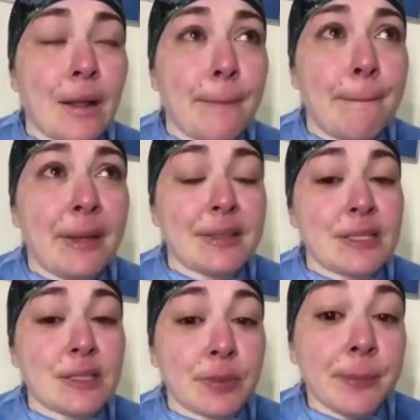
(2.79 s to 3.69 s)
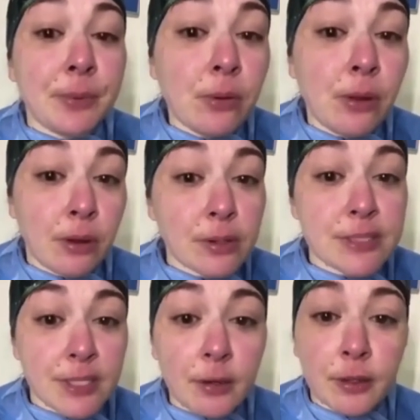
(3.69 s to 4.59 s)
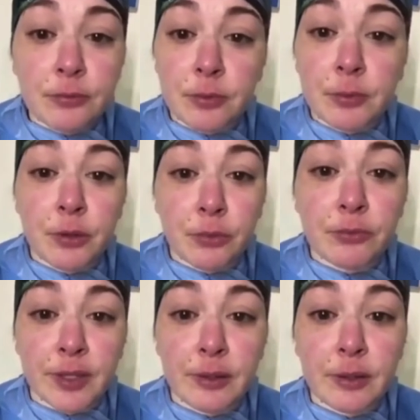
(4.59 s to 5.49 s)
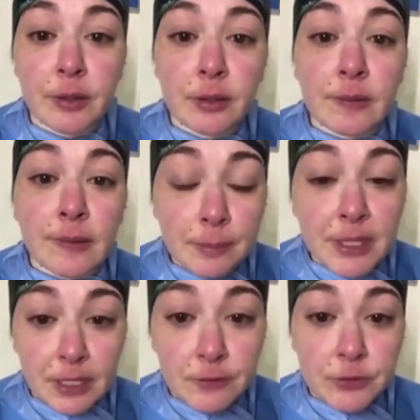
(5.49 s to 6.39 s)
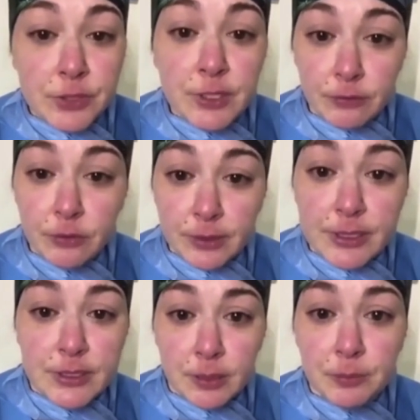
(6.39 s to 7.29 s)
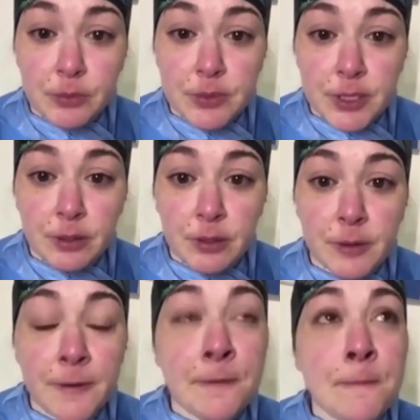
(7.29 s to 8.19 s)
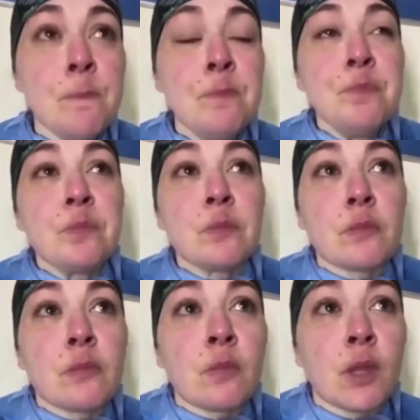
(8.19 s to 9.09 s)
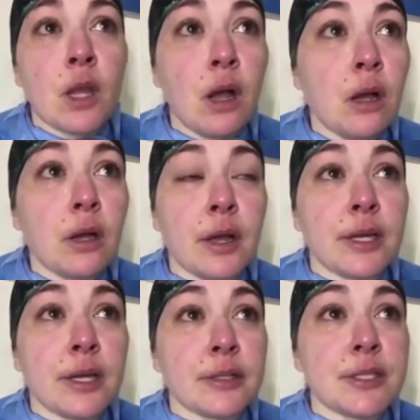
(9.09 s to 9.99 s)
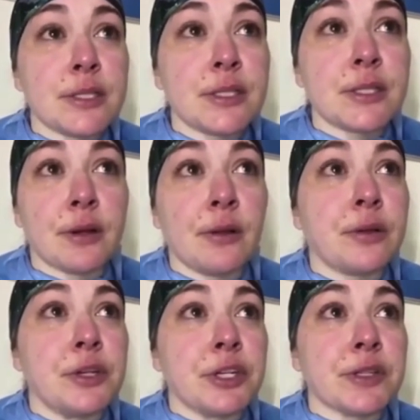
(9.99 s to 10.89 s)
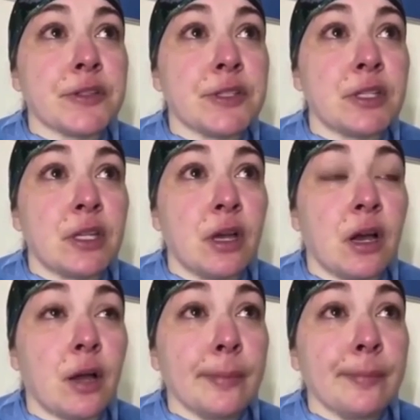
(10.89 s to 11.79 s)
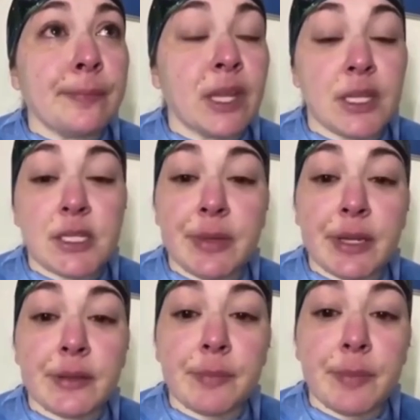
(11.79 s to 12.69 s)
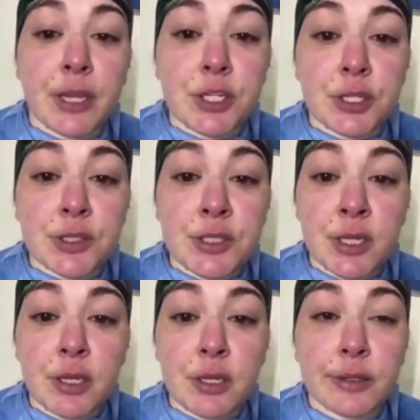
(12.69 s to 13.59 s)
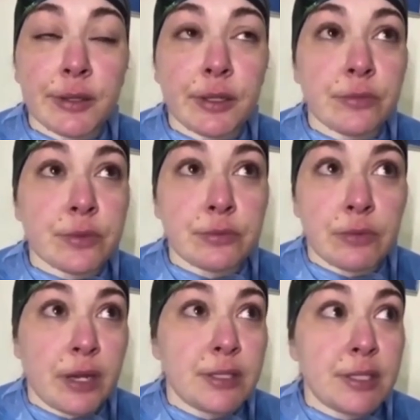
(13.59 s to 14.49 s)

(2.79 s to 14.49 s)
But these people aren't dying from COVID. Let me give you several examples here. An anesthesiologist intubated the patients, like, I think it was right,